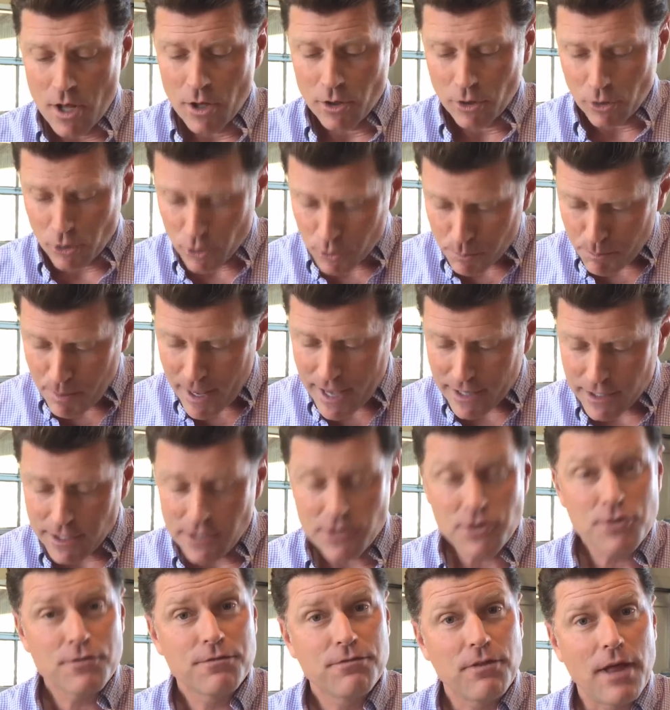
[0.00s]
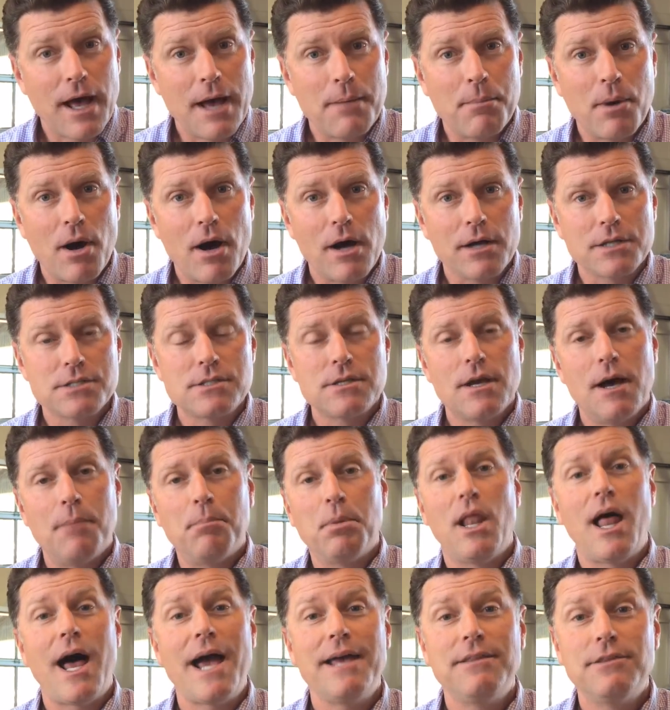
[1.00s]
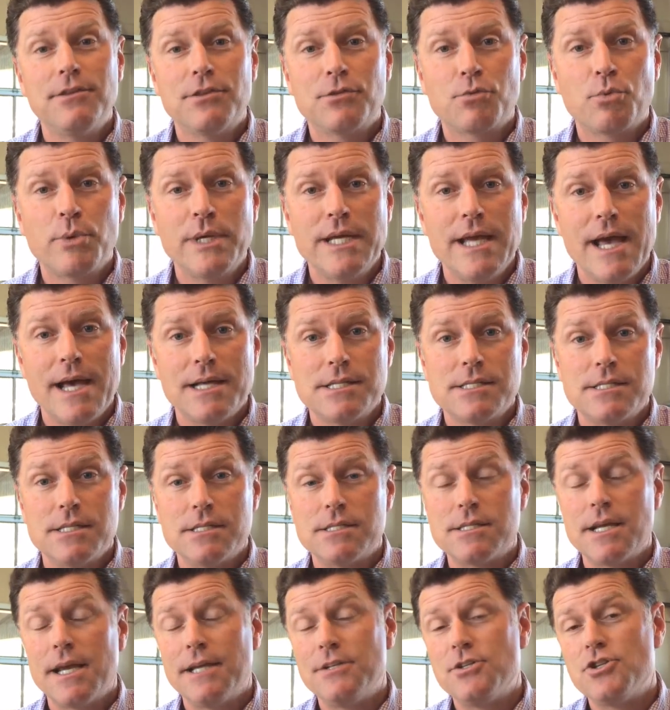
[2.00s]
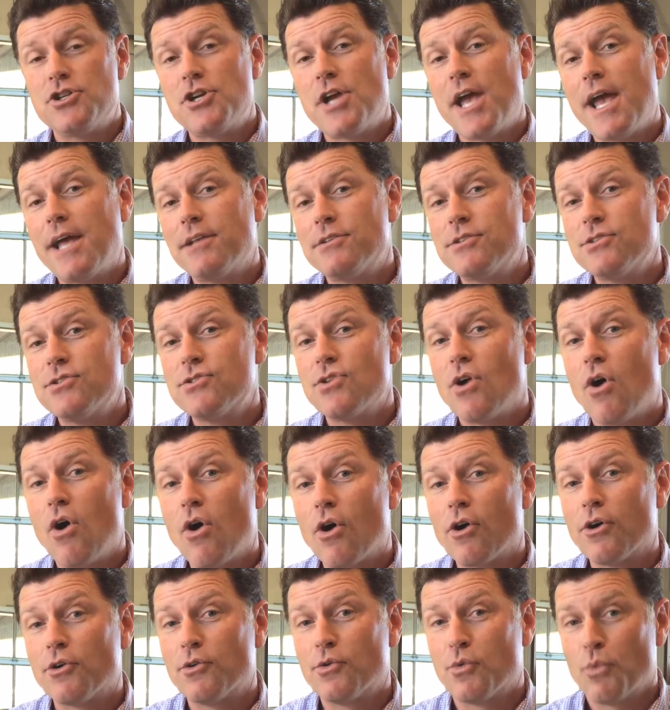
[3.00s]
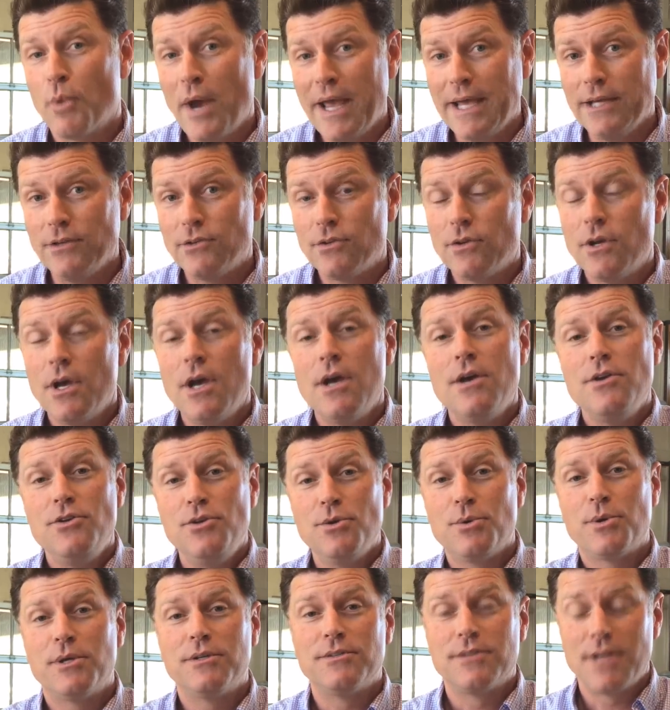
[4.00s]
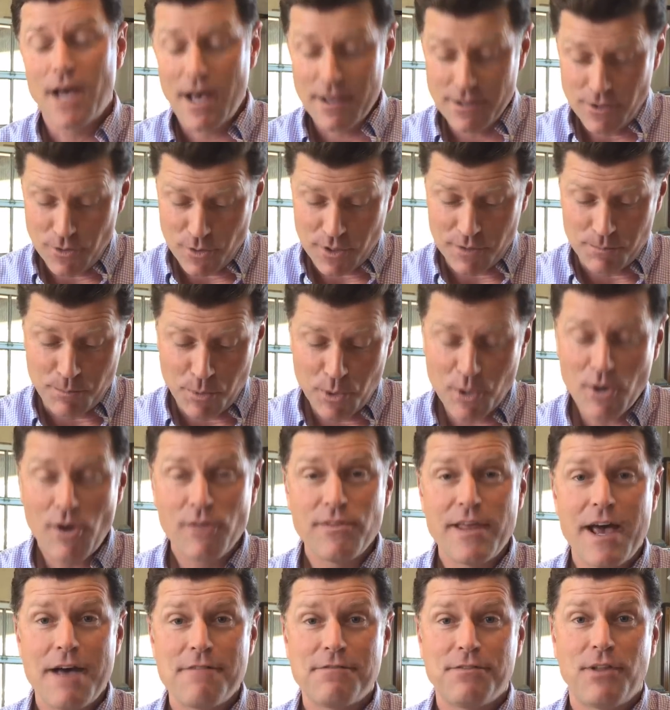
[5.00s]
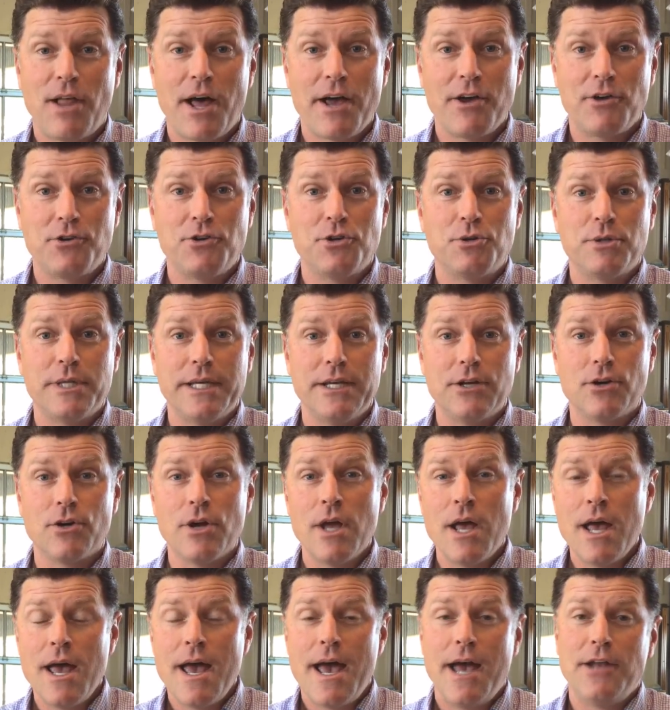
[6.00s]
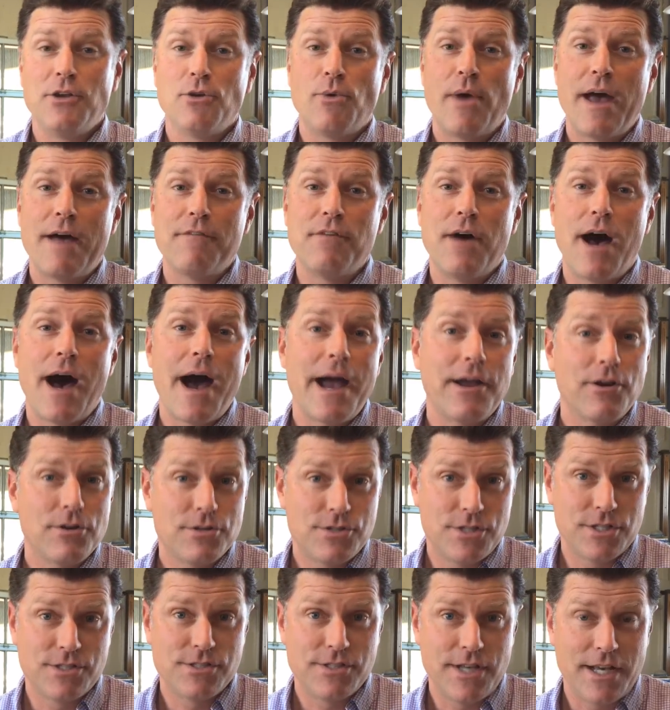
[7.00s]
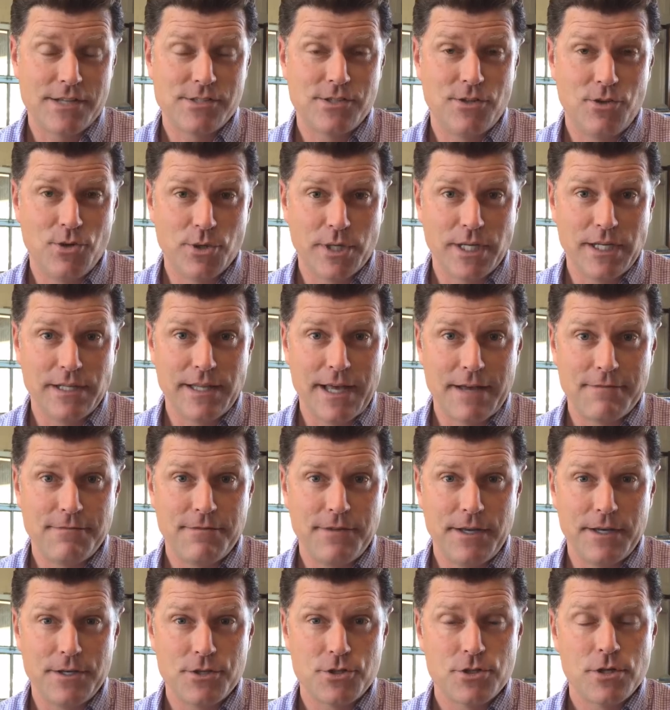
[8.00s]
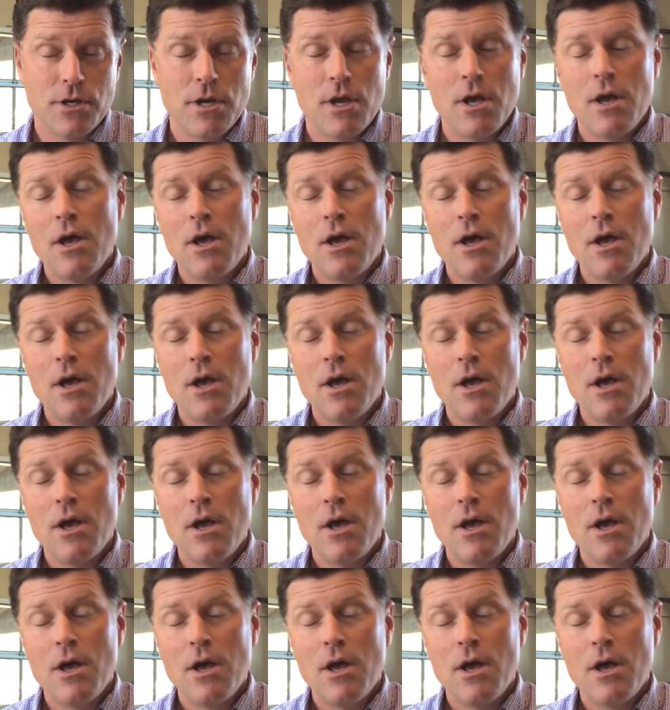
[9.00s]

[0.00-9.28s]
look back in your fly box, apply the 3 S's, and chances are great you can put on that fly on your leader and you'll have higher success at hooking that fish.